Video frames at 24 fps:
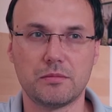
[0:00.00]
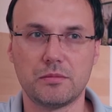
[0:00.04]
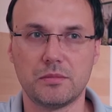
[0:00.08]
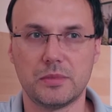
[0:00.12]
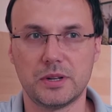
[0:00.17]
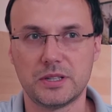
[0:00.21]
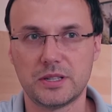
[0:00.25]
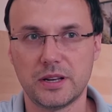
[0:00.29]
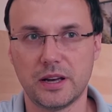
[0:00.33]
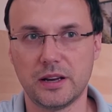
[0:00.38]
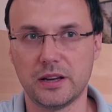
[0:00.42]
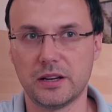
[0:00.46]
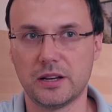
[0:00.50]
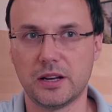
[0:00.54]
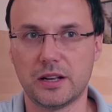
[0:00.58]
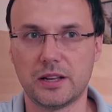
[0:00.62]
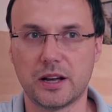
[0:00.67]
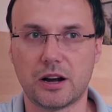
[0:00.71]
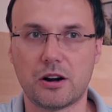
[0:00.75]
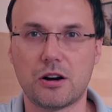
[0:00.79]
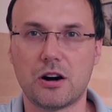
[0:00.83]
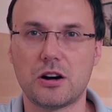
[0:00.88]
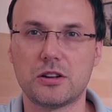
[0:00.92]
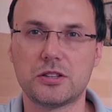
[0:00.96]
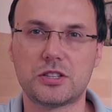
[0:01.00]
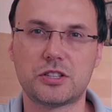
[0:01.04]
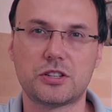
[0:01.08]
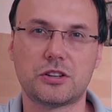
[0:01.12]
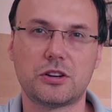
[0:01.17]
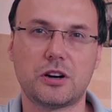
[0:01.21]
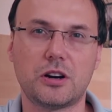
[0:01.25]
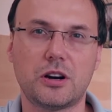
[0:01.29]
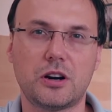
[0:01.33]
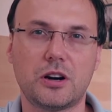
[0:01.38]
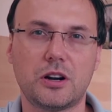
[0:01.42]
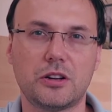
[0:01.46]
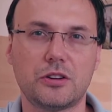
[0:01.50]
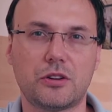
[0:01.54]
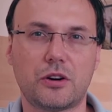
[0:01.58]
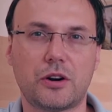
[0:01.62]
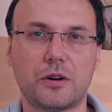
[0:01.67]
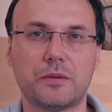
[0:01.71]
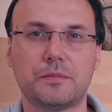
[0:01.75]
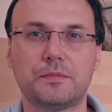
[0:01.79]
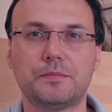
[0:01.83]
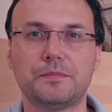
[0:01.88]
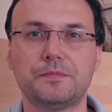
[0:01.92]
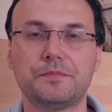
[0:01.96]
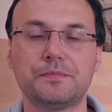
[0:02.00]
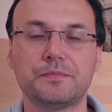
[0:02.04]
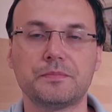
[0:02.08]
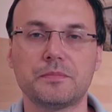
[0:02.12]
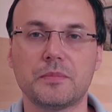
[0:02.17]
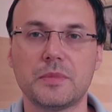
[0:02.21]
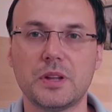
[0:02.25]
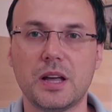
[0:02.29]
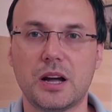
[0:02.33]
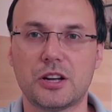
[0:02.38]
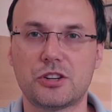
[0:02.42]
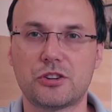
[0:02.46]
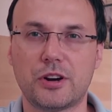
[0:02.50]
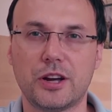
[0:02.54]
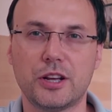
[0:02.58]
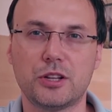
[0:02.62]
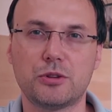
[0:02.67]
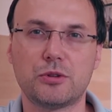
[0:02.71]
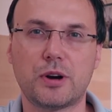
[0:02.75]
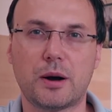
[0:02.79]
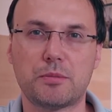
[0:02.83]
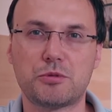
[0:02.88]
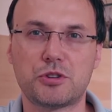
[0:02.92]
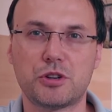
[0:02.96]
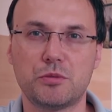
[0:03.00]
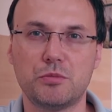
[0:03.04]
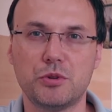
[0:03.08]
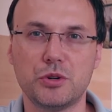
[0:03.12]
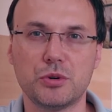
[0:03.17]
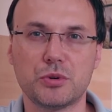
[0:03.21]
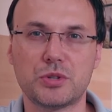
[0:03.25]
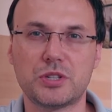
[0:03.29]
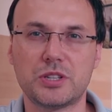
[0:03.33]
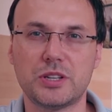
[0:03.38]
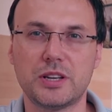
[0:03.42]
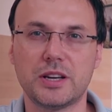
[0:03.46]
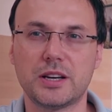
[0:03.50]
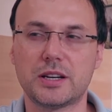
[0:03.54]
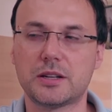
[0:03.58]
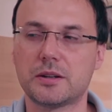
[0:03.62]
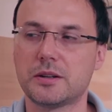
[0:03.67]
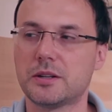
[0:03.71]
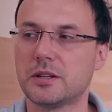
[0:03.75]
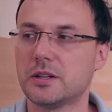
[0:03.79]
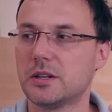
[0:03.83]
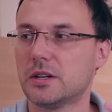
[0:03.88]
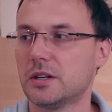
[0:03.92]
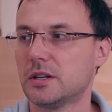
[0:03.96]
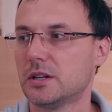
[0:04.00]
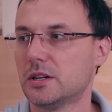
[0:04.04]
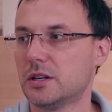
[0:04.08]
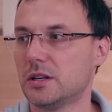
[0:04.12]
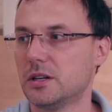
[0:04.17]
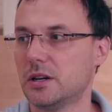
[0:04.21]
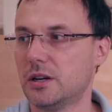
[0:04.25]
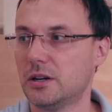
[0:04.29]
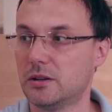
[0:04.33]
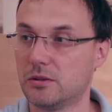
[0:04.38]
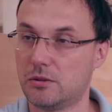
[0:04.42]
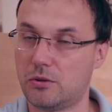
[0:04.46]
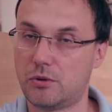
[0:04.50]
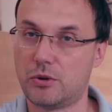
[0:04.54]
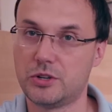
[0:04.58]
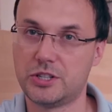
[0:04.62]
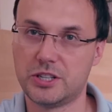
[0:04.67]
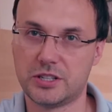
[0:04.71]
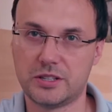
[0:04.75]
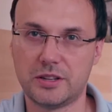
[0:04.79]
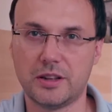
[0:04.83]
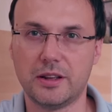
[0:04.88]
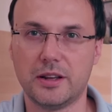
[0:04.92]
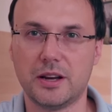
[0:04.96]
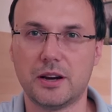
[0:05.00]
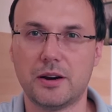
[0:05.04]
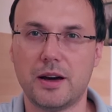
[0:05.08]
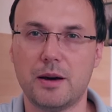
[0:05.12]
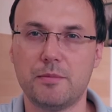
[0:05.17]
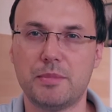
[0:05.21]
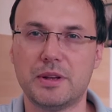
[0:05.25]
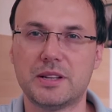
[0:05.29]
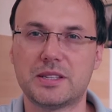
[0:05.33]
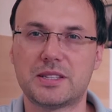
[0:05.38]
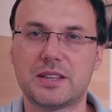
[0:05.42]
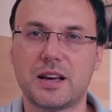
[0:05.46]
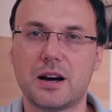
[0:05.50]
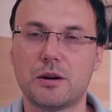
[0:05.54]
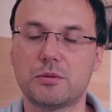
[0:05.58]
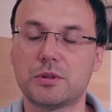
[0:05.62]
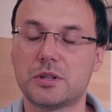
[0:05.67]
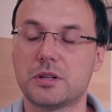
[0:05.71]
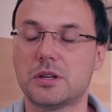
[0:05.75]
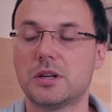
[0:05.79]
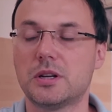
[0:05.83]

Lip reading: let's say at a concert, or trying to capture music. Or just ambient sound.